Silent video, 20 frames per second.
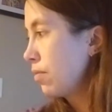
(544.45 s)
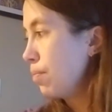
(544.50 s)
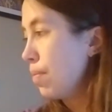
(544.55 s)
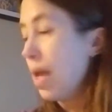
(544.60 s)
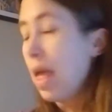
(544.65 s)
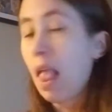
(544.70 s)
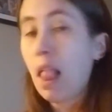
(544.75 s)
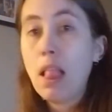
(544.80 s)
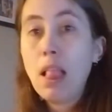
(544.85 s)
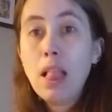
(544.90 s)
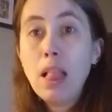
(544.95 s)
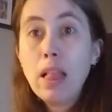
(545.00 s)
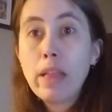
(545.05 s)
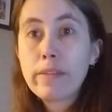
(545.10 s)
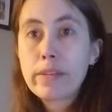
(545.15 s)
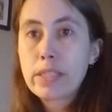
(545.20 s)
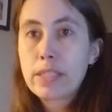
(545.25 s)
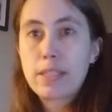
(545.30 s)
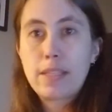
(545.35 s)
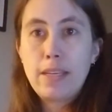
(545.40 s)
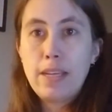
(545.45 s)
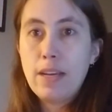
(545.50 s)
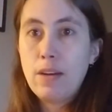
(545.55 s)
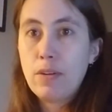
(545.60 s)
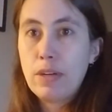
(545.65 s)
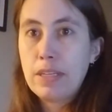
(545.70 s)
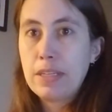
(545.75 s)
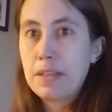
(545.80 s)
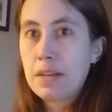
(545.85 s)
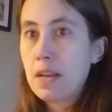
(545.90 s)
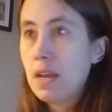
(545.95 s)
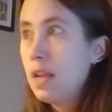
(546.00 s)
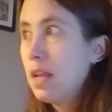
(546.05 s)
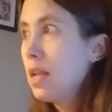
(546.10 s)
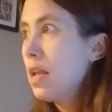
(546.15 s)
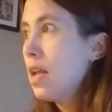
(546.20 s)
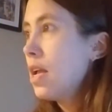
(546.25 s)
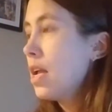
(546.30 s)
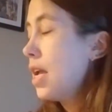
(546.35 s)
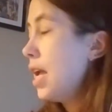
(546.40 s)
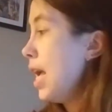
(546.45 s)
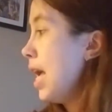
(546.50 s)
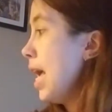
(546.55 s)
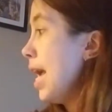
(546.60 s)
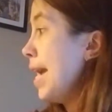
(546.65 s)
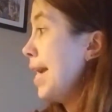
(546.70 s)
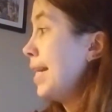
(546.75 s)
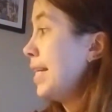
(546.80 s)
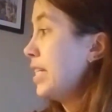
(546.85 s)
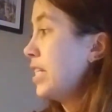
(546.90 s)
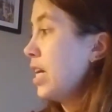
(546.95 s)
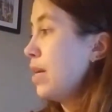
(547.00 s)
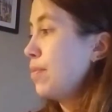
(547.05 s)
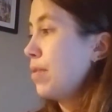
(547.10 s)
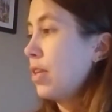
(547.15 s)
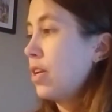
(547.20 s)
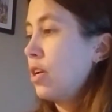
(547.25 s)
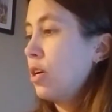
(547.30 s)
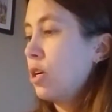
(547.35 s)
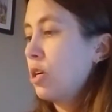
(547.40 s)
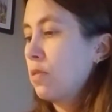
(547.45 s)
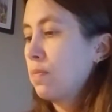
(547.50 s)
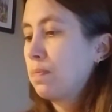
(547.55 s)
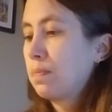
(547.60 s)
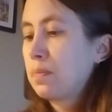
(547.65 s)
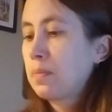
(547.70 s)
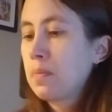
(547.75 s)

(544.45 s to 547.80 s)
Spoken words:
Melt. See how I did. Any time of the year.